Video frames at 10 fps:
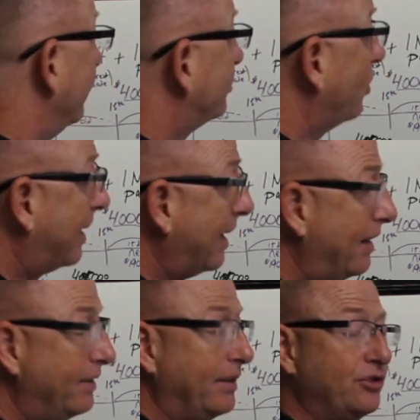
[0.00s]
So
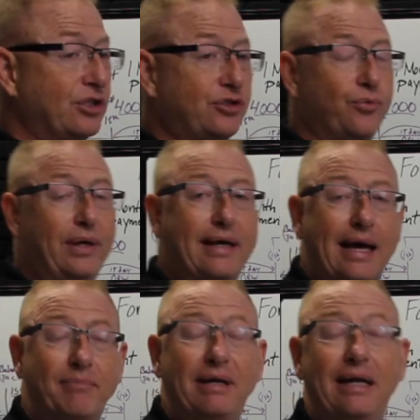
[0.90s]
again, just to
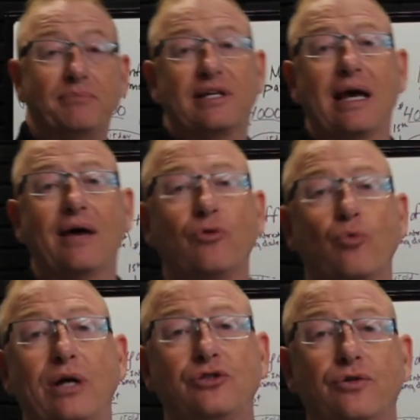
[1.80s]
recap, my name is Kevin
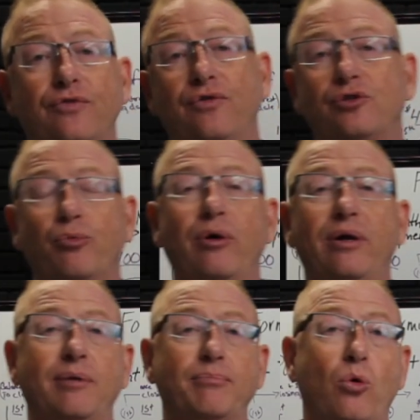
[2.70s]
Retscher, First
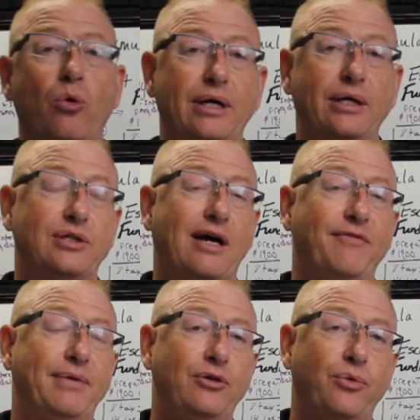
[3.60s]
Meridian Mortgage.
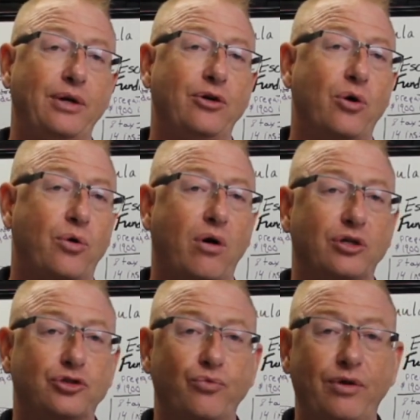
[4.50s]
I've been doing
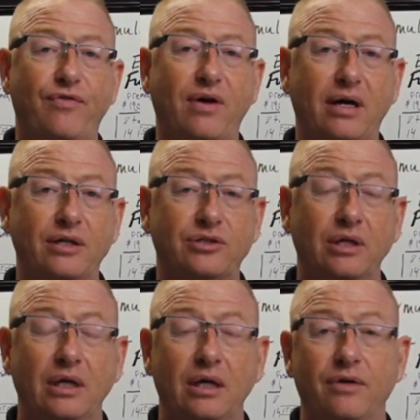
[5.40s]
no-cost refis
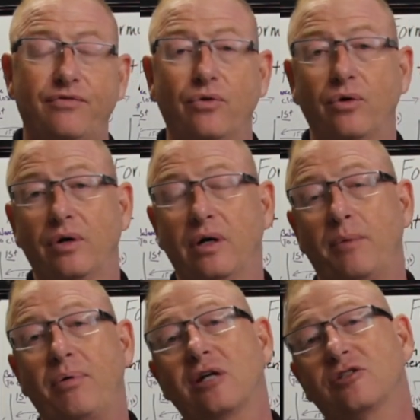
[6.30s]
for
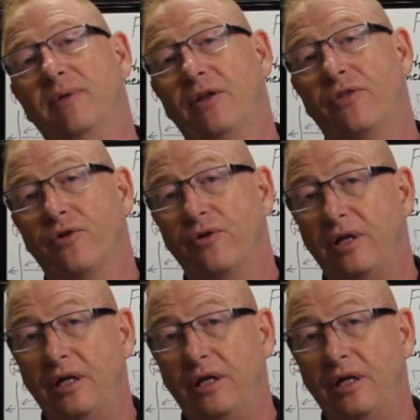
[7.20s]
approximately 30